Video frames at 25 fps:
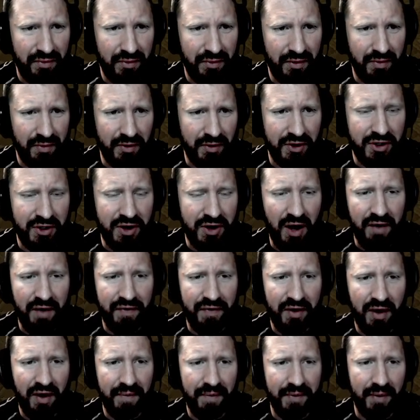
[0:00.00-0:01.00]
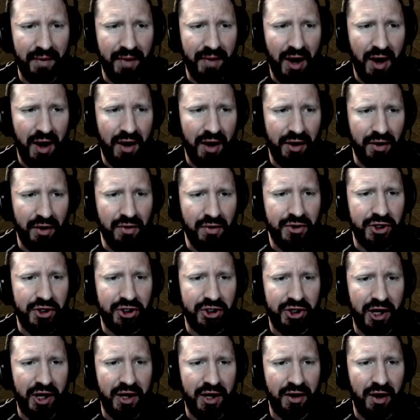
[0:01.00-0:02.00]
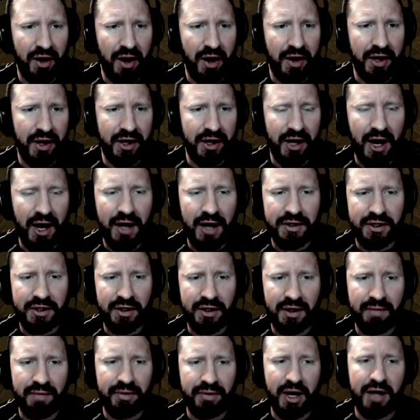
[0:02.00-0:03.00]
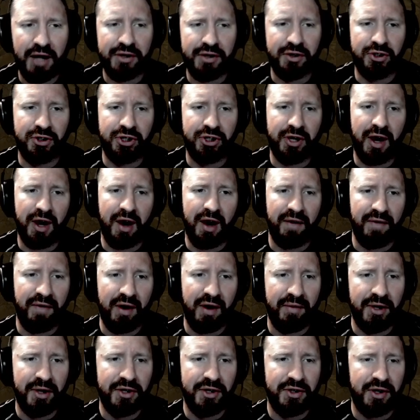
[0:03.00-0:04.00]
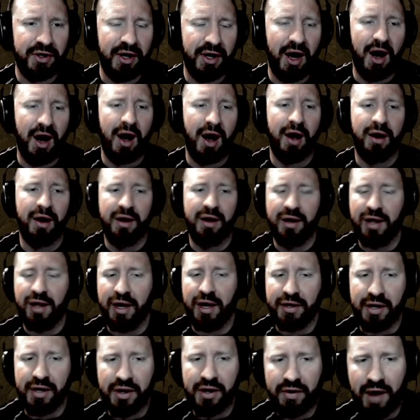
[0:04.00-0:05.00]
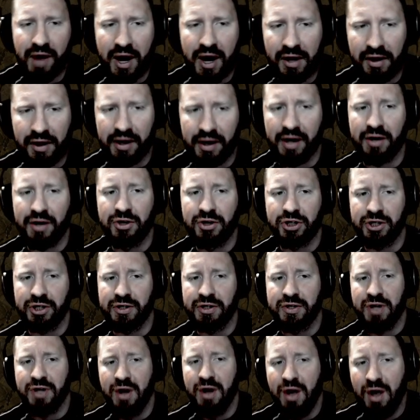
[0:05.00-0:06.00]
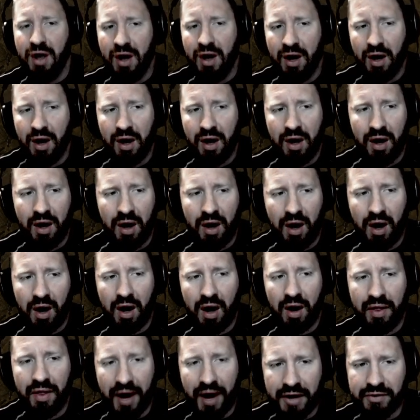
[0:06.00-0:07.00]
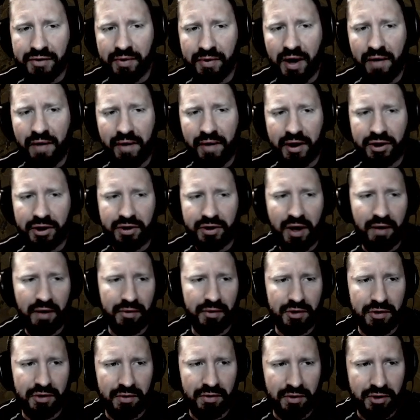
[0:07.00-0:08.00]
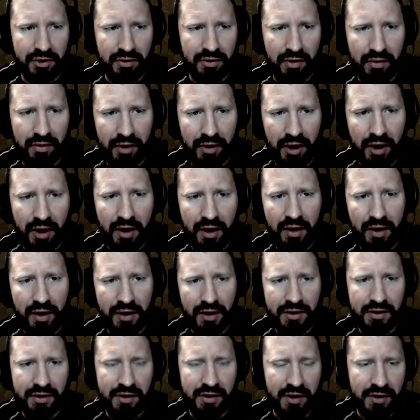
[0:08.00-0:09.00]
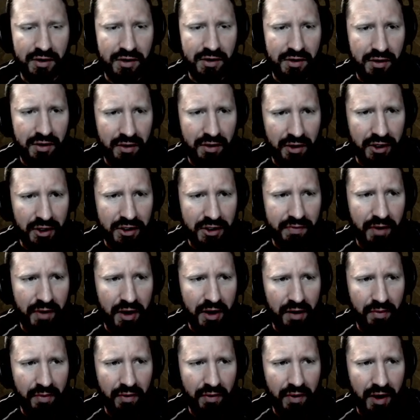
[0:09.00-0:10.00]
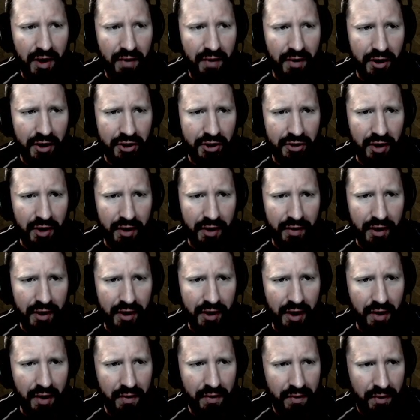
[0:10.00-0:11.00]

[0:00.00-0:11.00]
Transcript: Be siphoning up your mana, using chain lightning, constantly blasting shit out of enemies, collecting crackling energies. That's what I want to try with the Sorcerer, really. That's my number one I want to try right now.